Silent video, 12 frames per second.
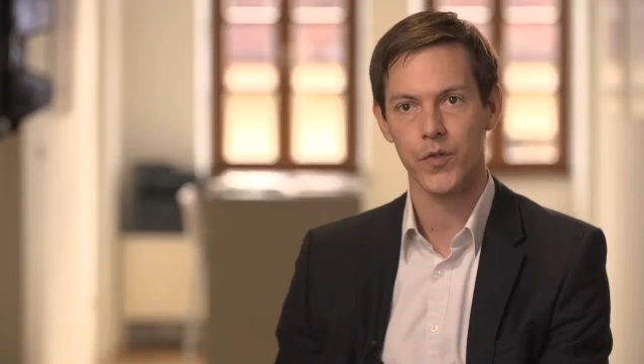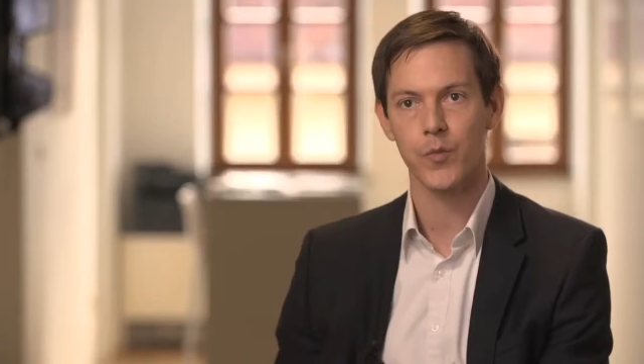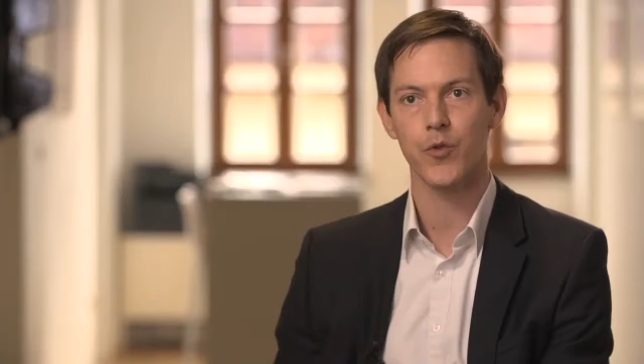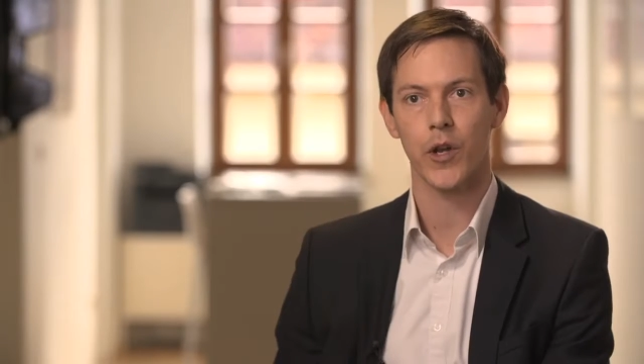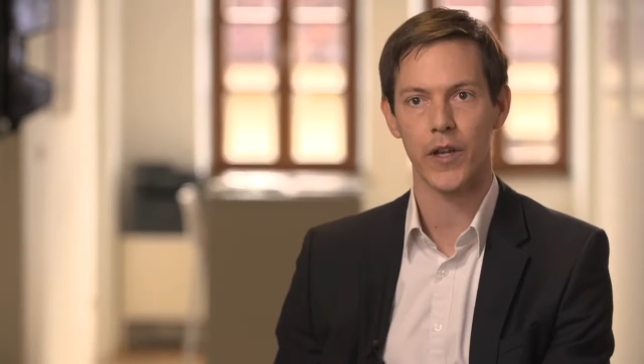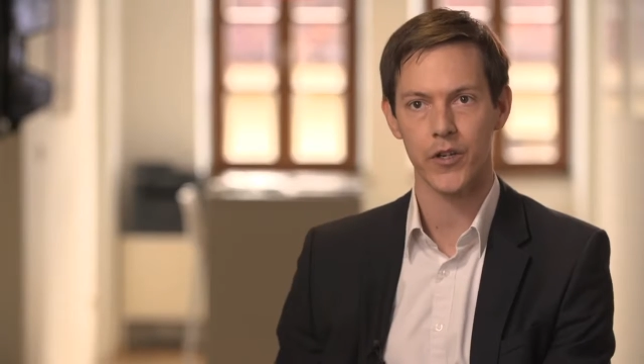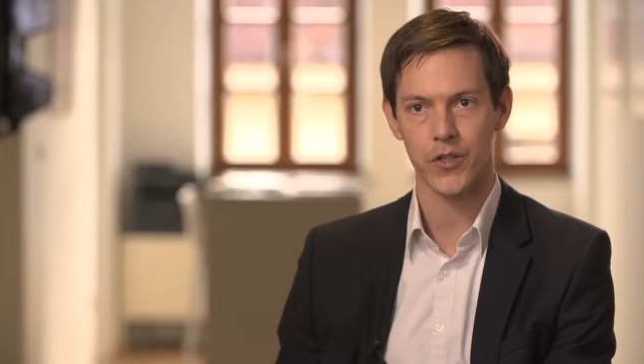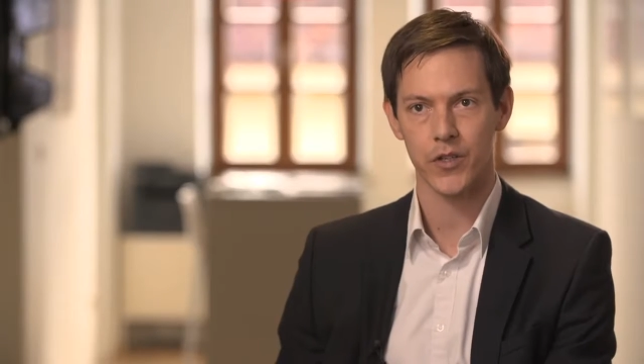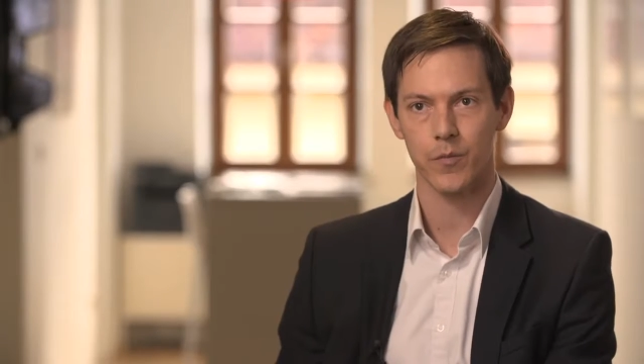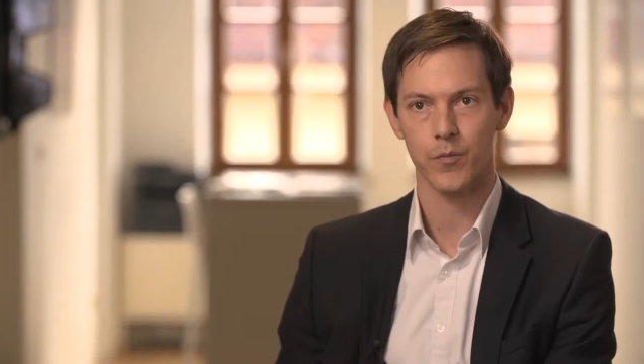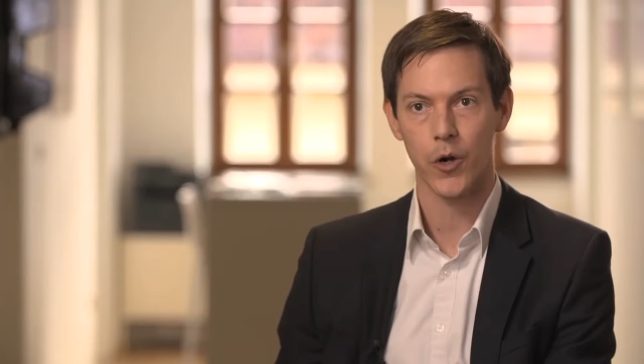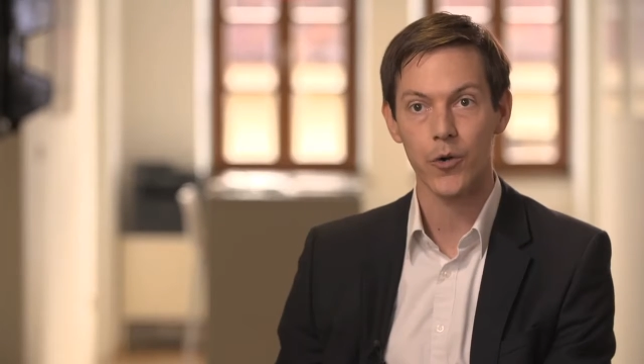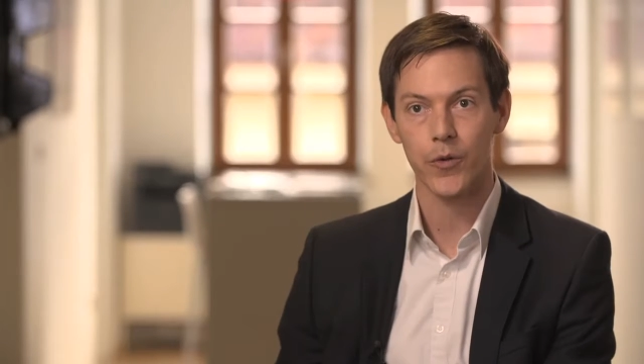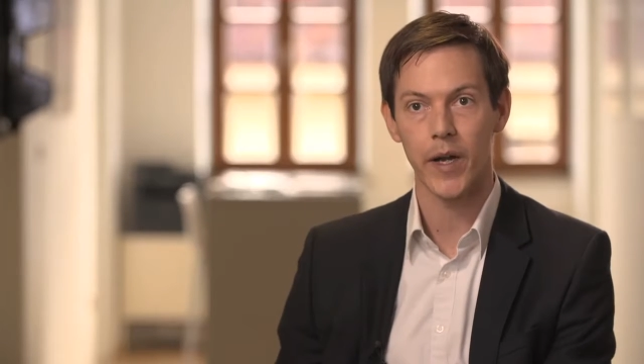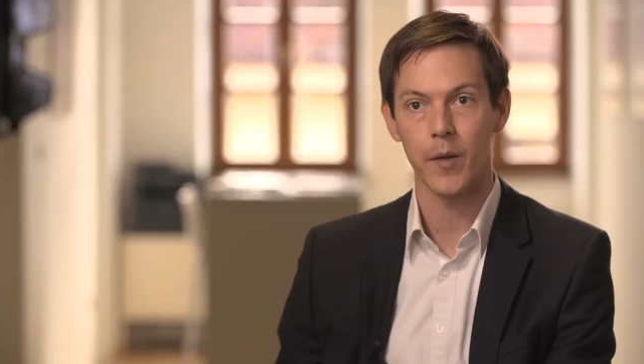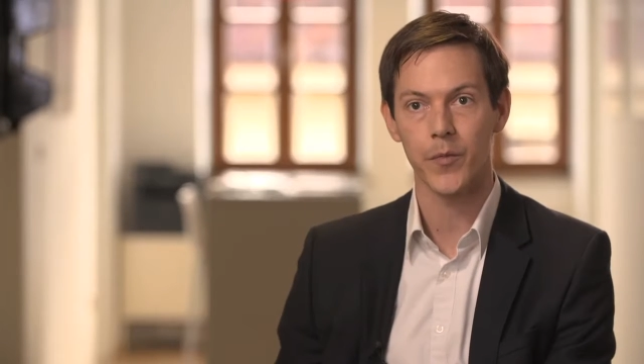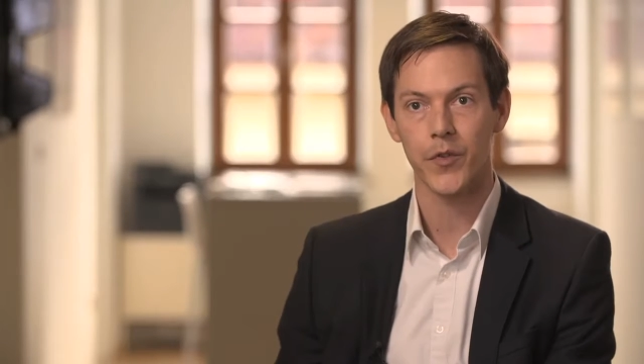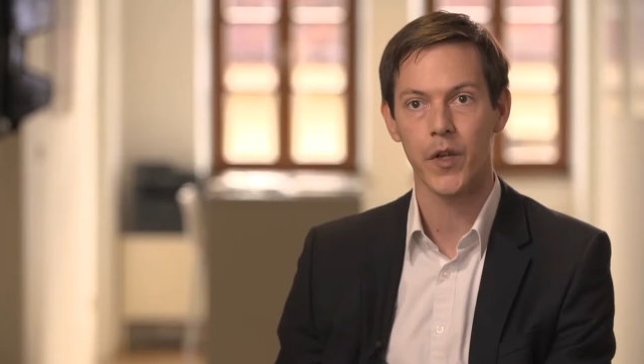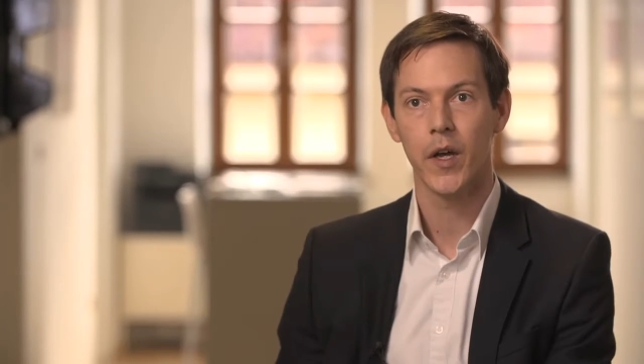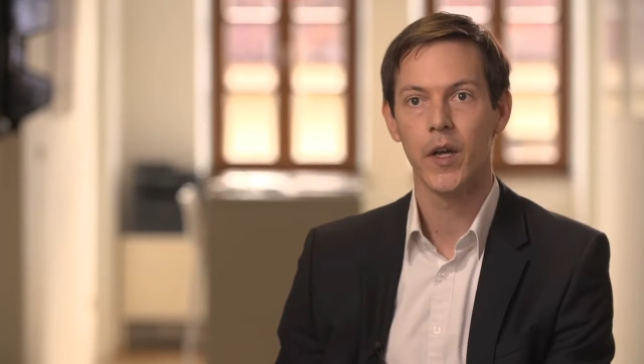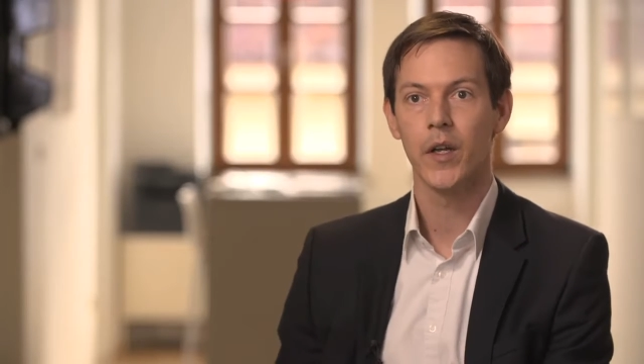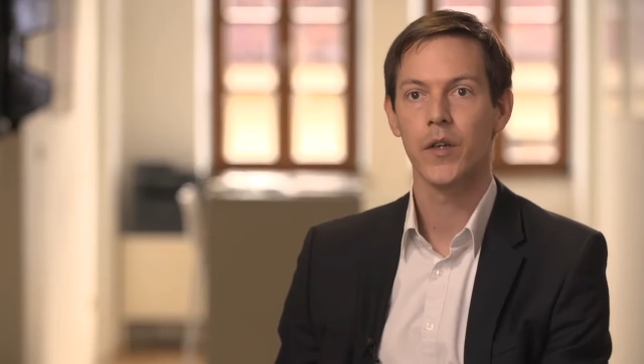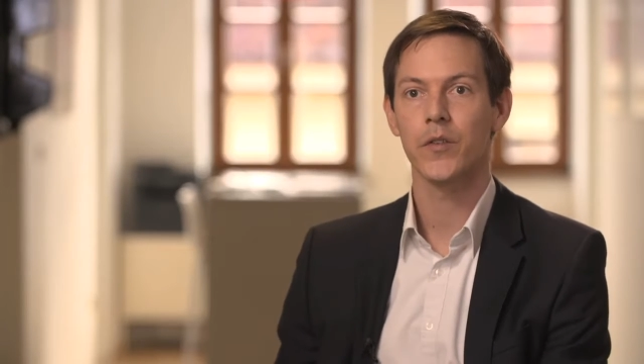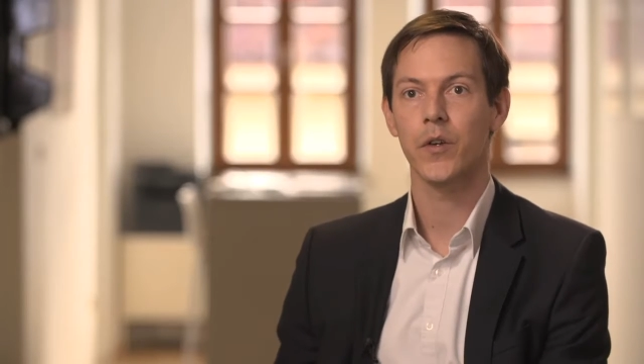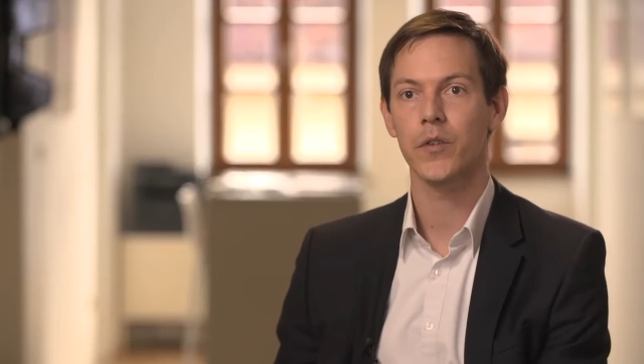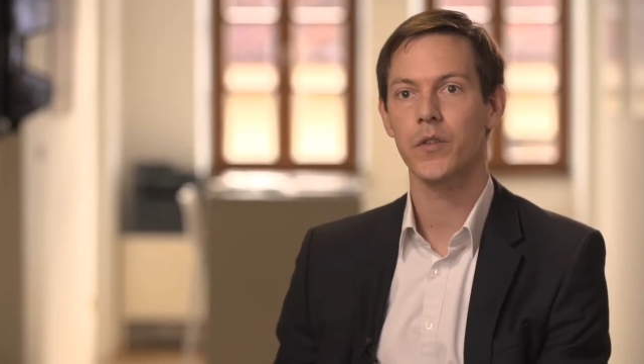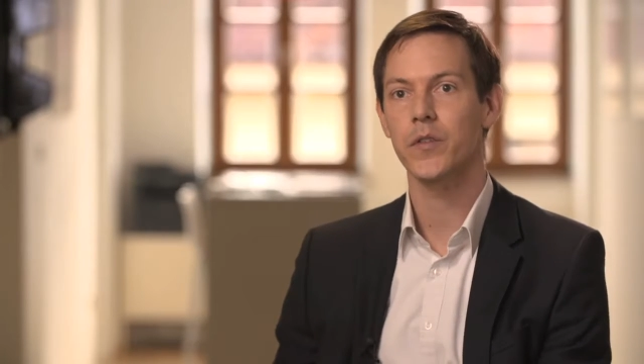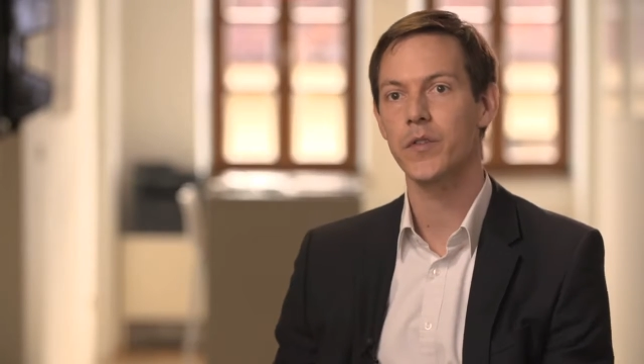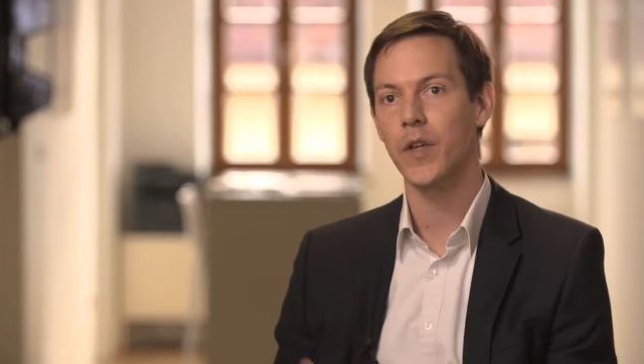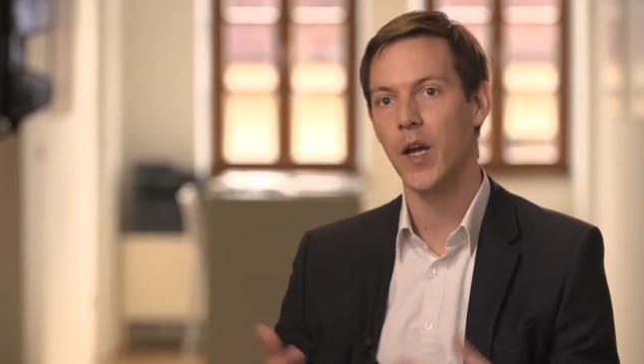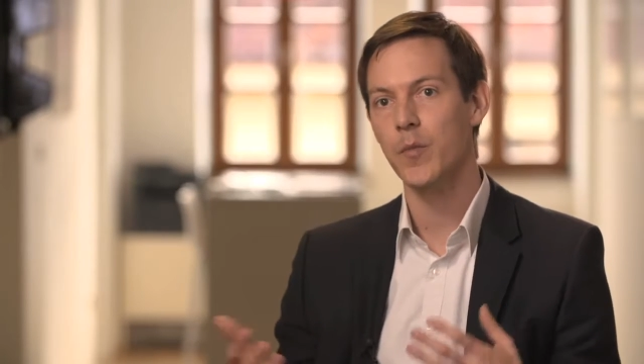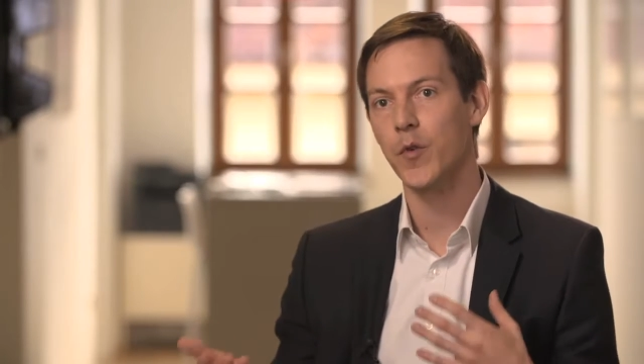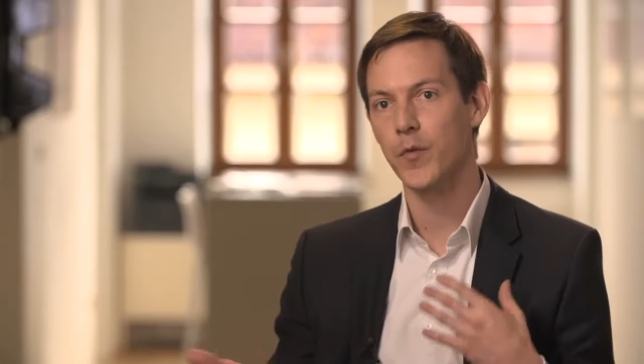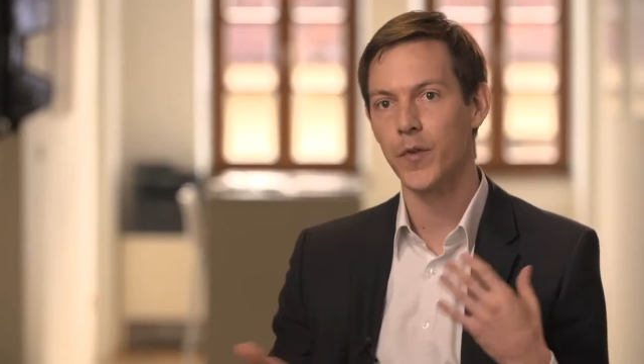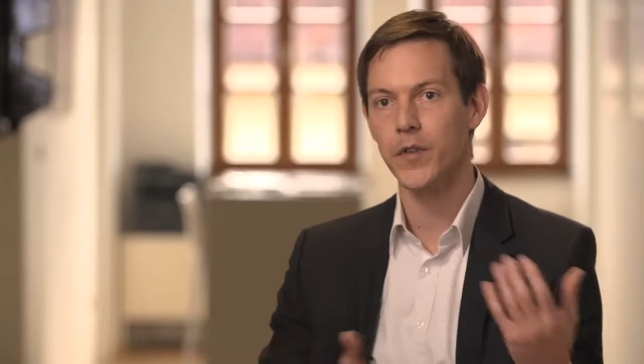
simulation programs. So this type of